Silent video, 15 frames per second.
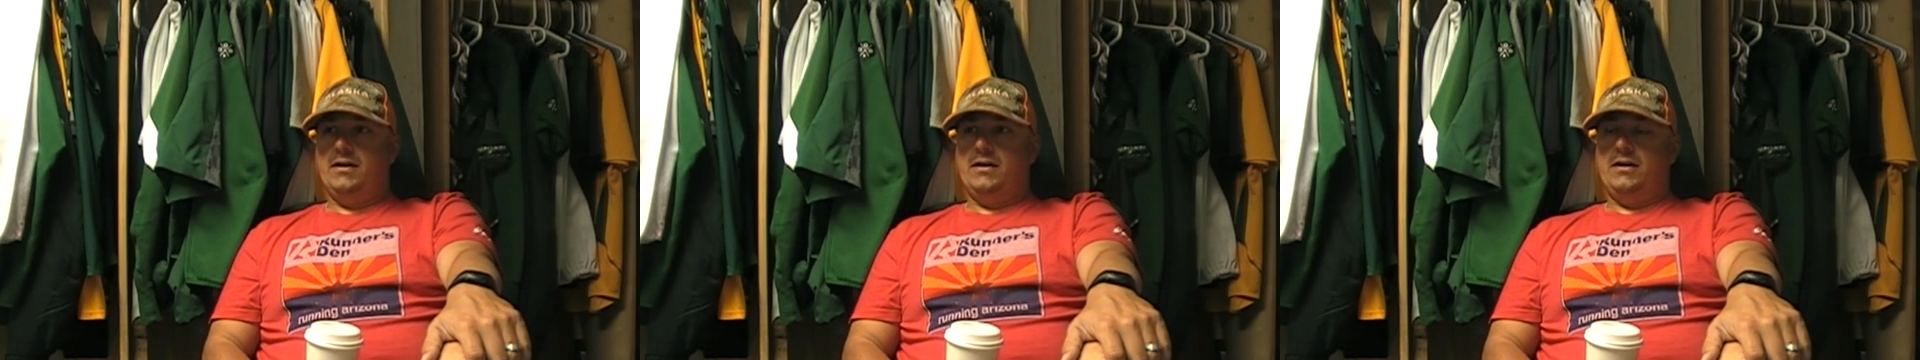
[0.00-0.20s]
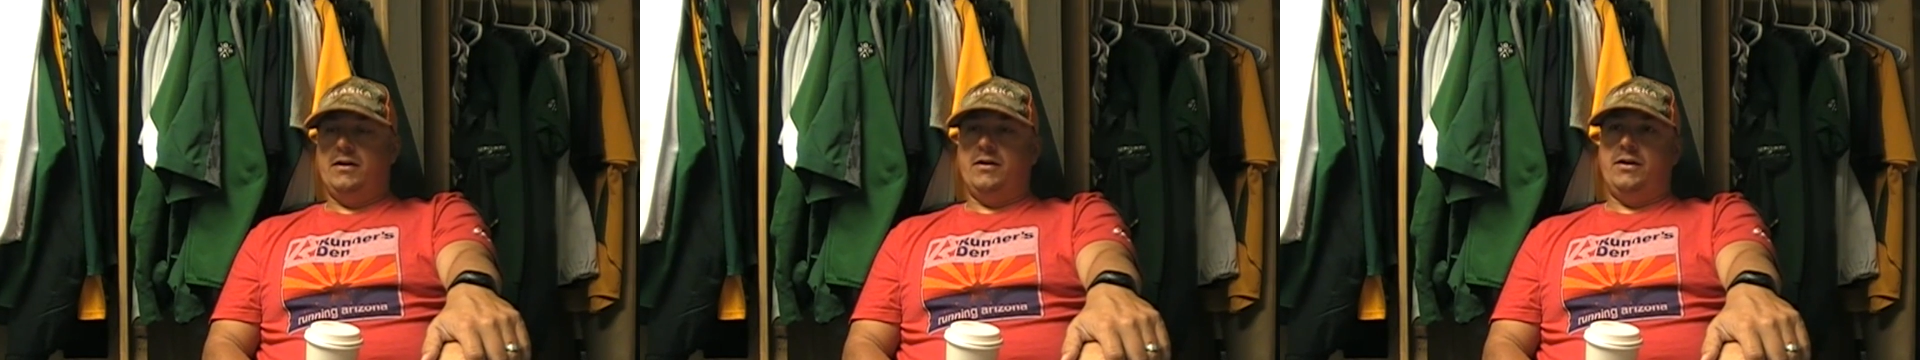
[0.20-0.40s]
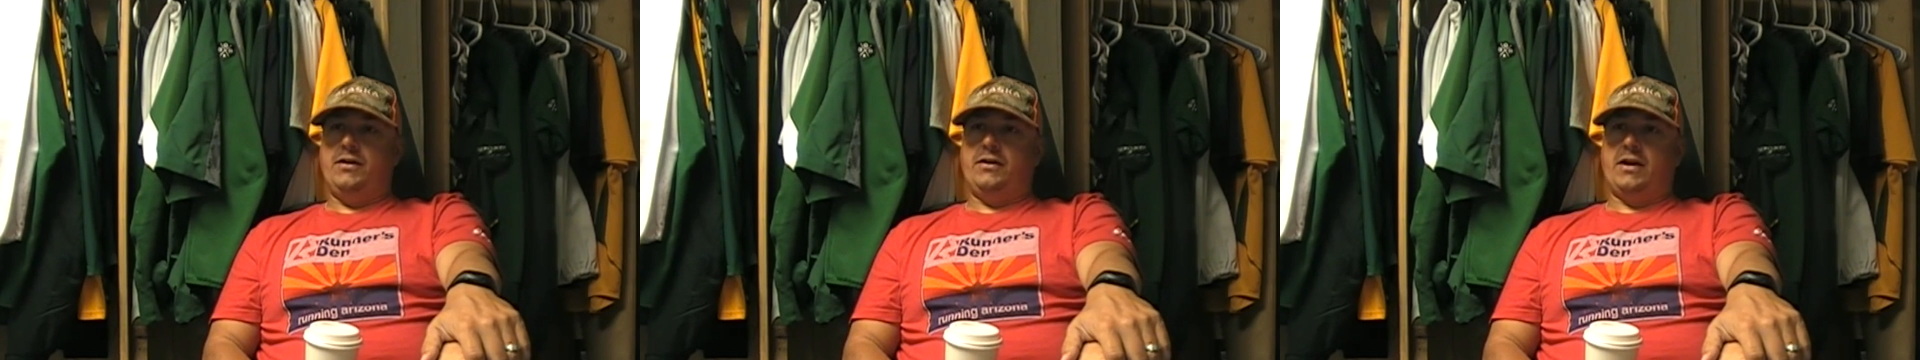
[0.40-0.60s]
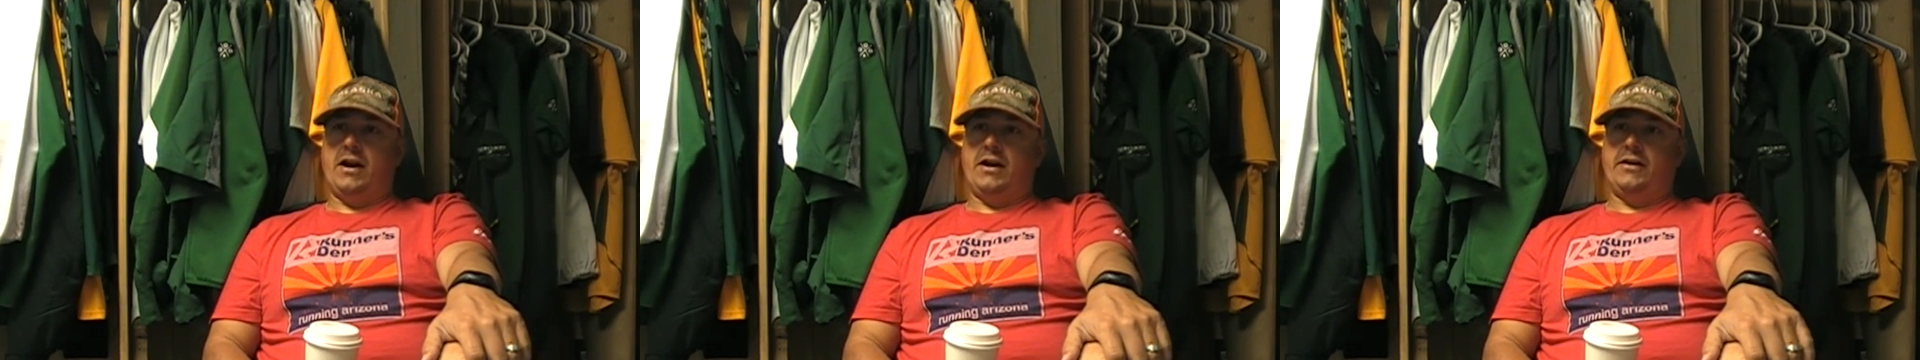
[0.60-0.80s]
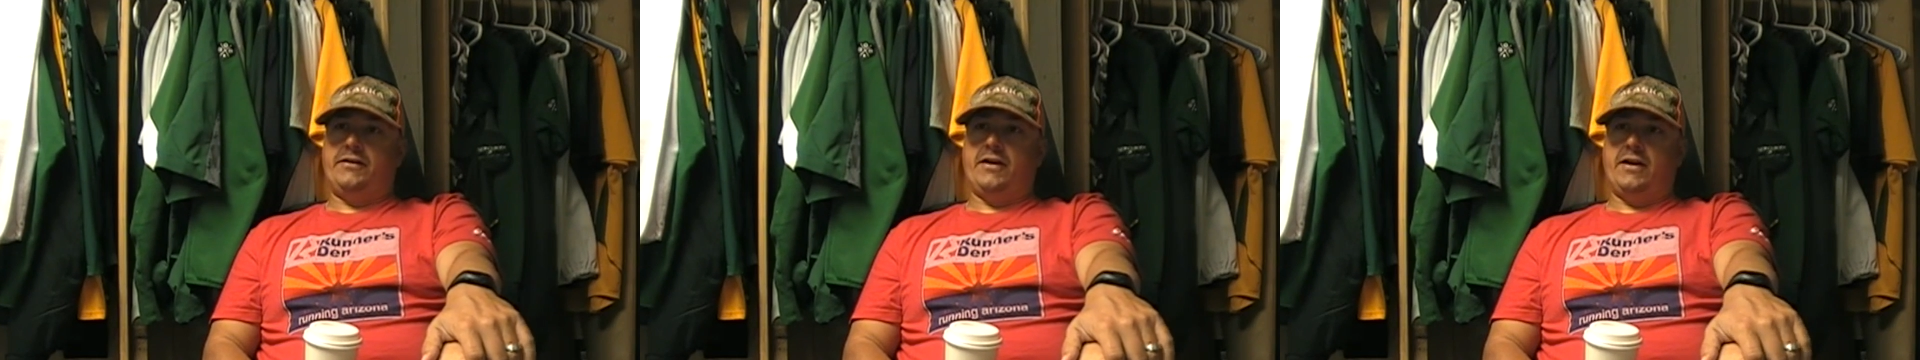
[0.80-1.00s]
you
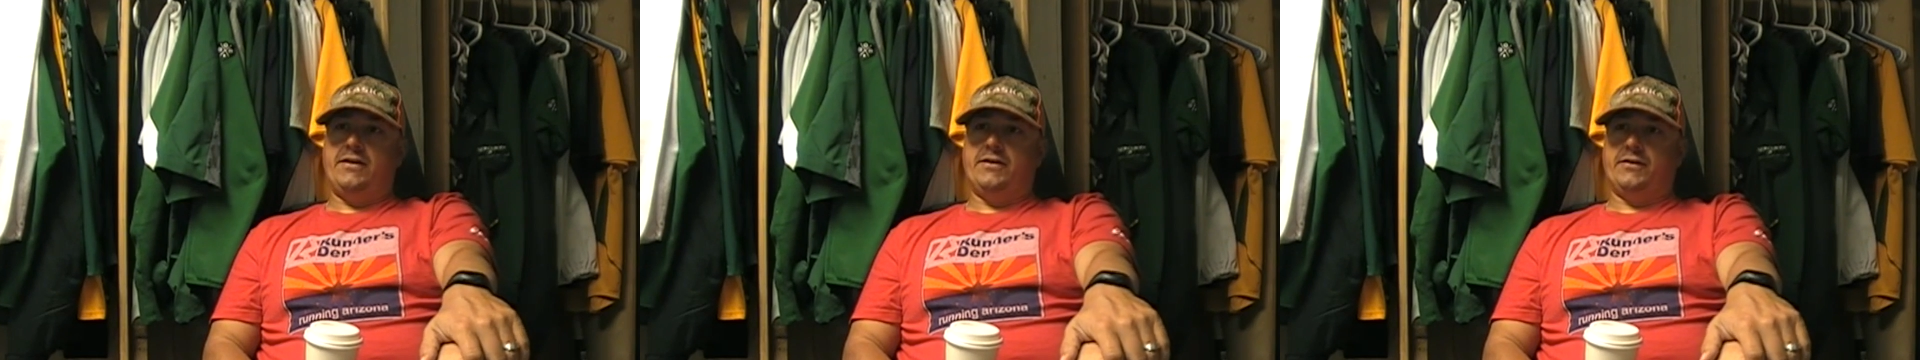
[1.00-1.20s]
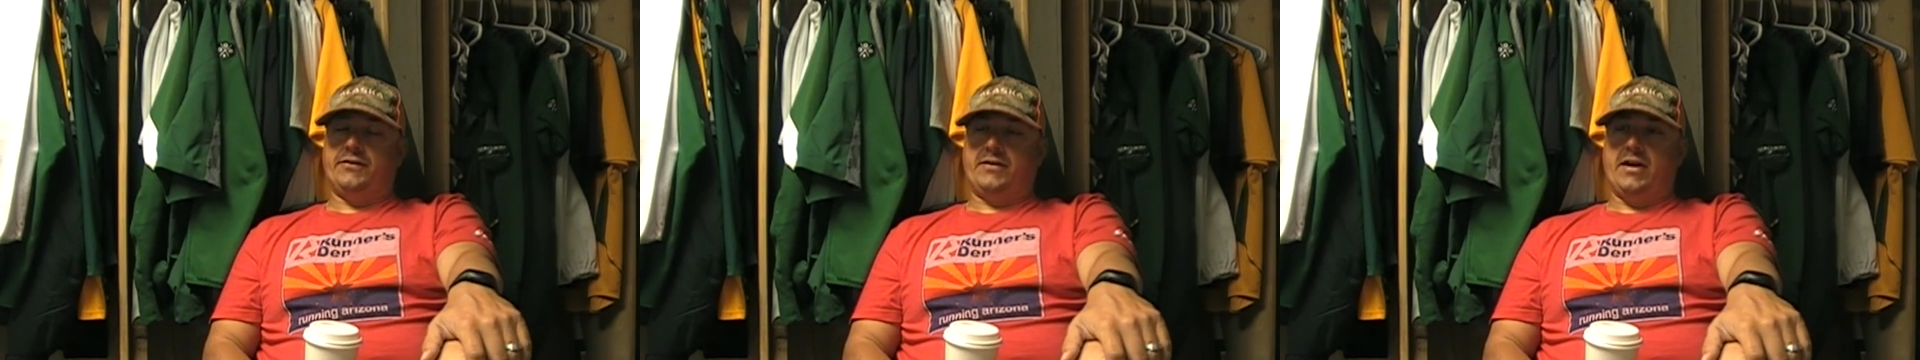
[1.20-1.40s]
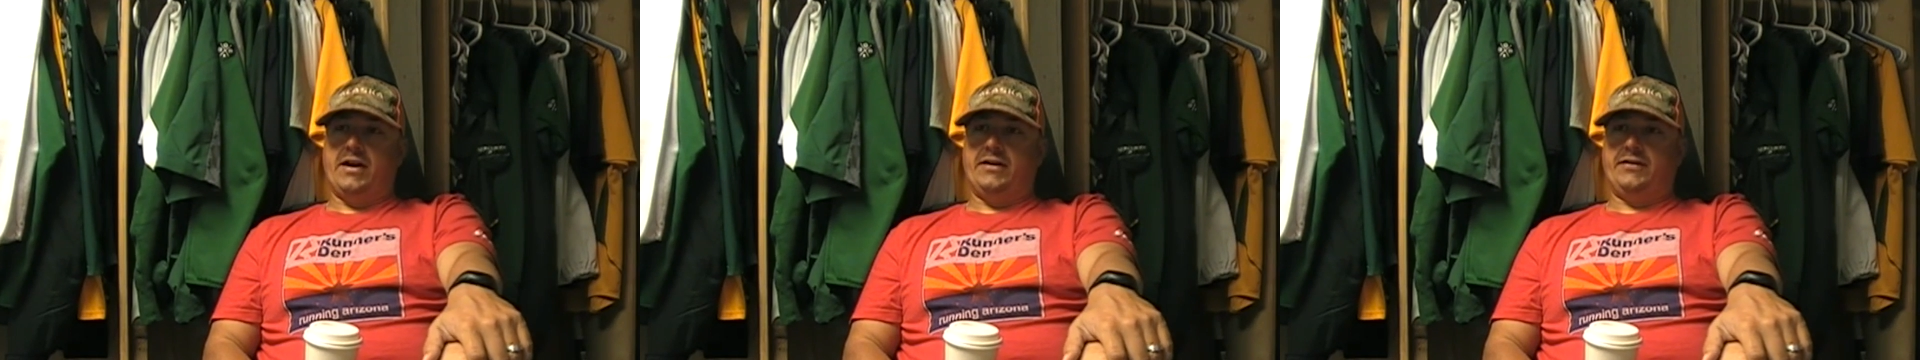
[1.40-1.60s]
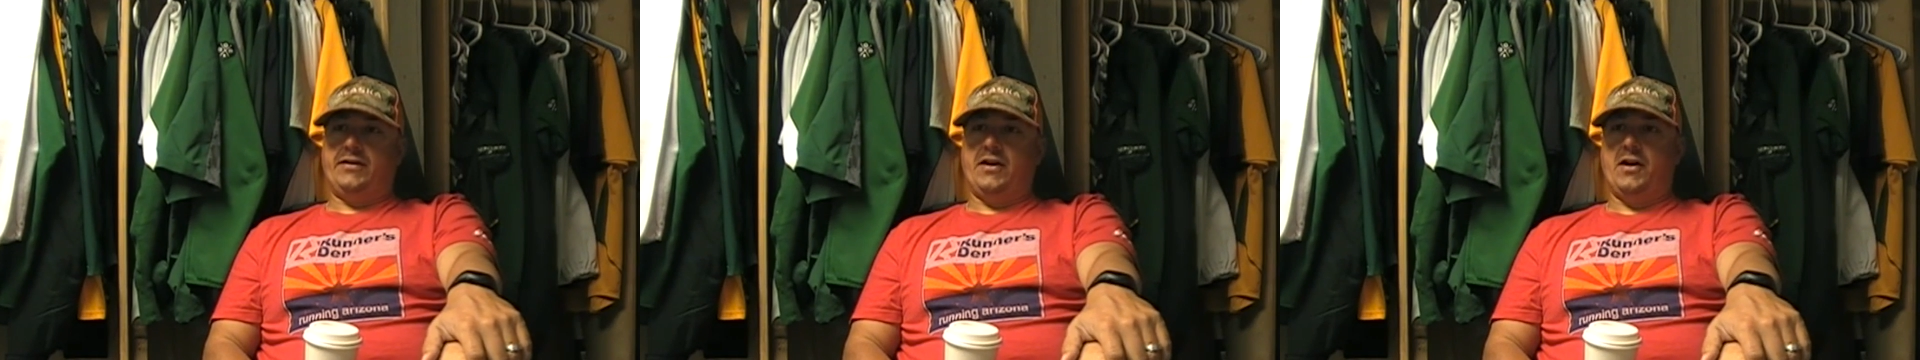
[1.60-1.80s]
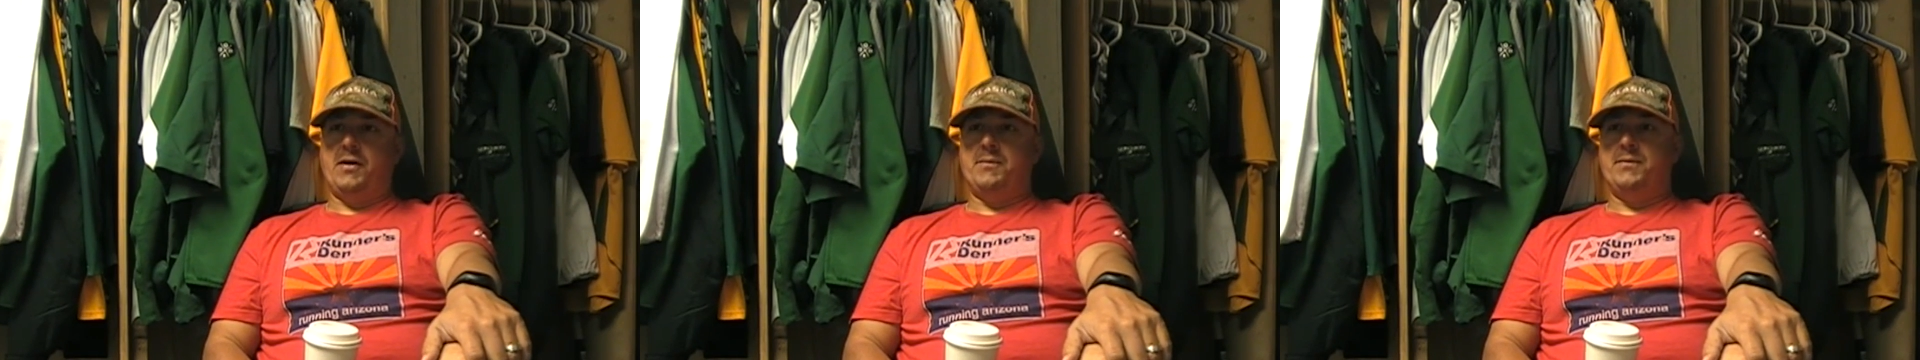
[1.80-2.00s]
kind of tighten those guys
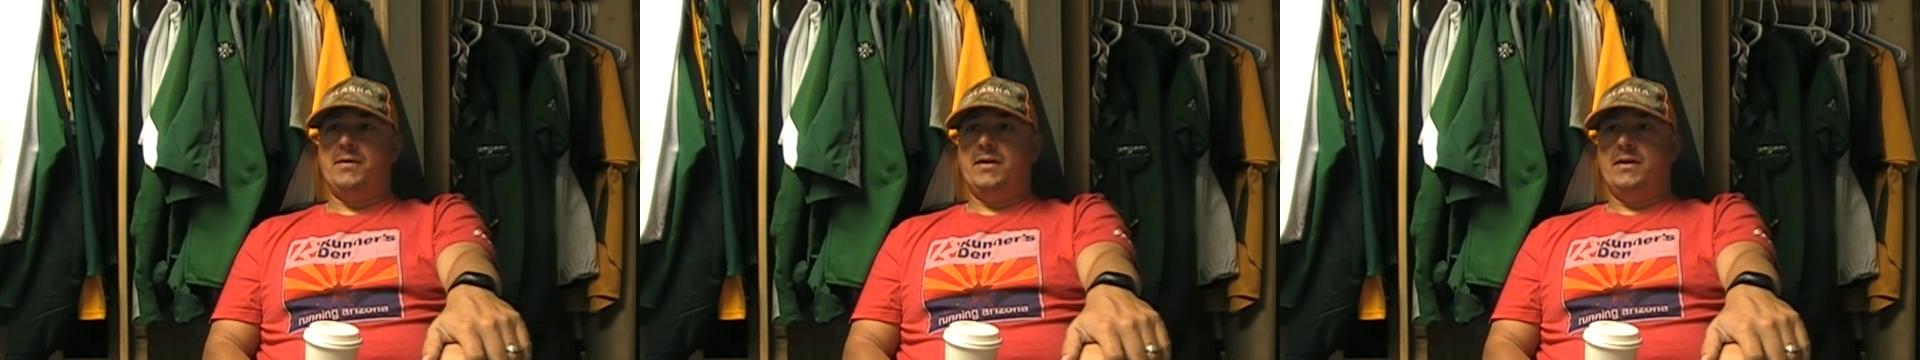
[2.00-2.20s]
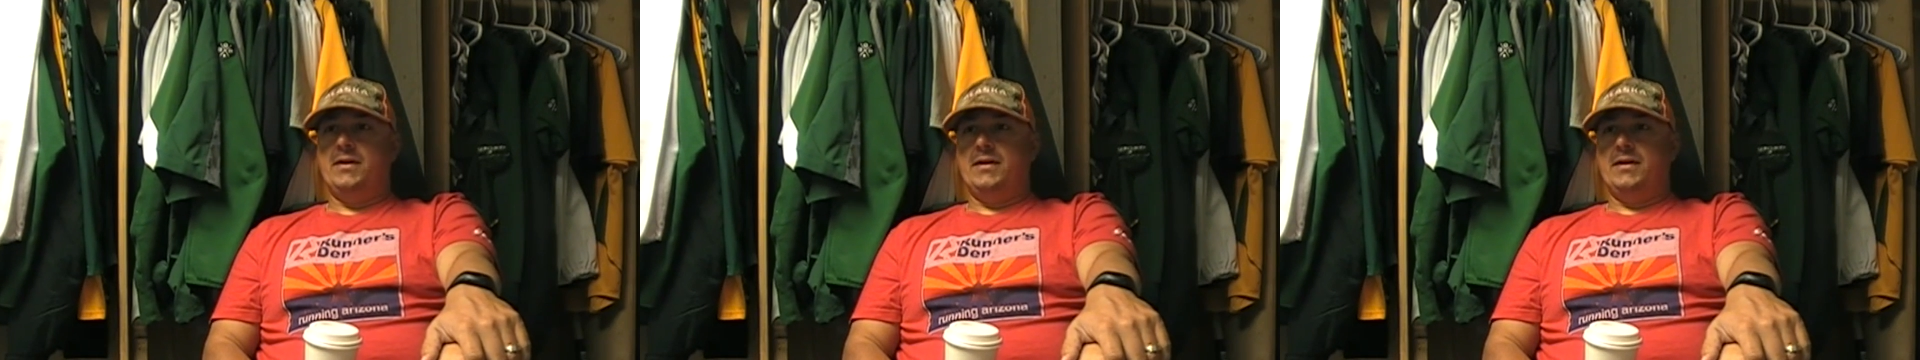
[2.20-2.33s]
up,